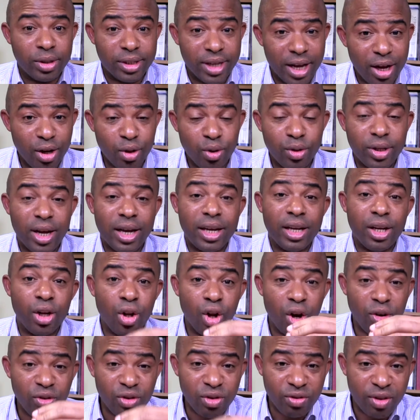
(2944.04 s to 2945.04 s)
tell you that He
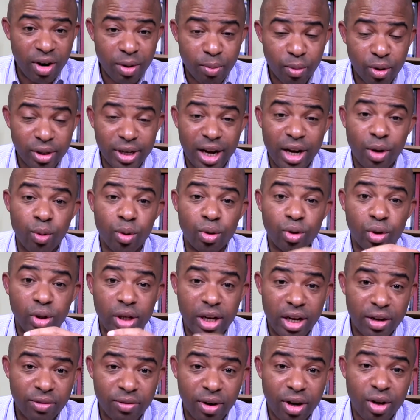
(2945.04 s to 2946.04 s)
loves you very much and He wants to
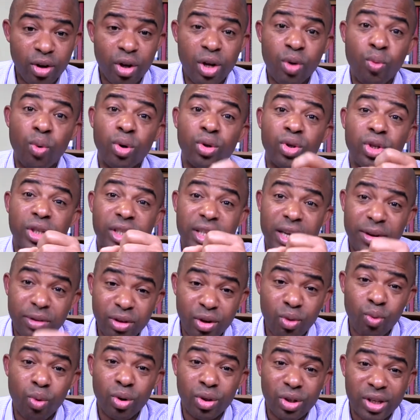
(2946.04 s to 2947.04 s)
deliver you. He wants to, save.
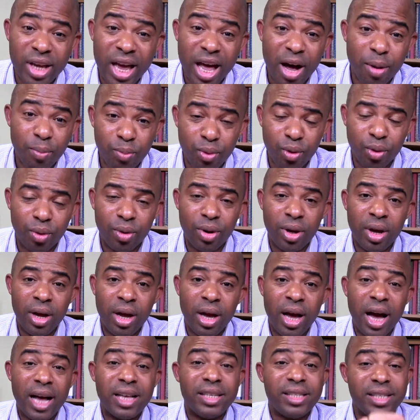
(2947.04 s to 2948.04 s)
he wants to help you
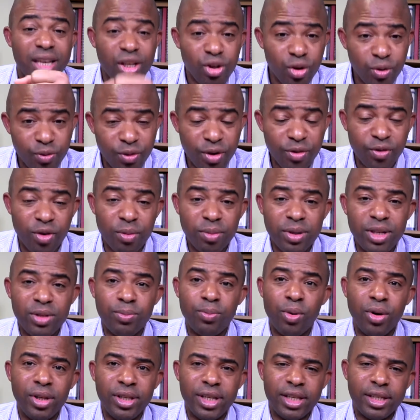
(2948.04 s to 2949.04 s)
and set you free from this
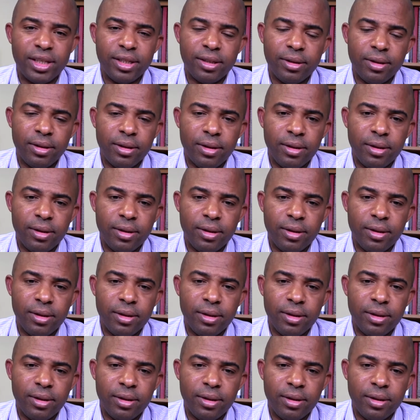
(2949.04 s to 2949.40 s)
bondage.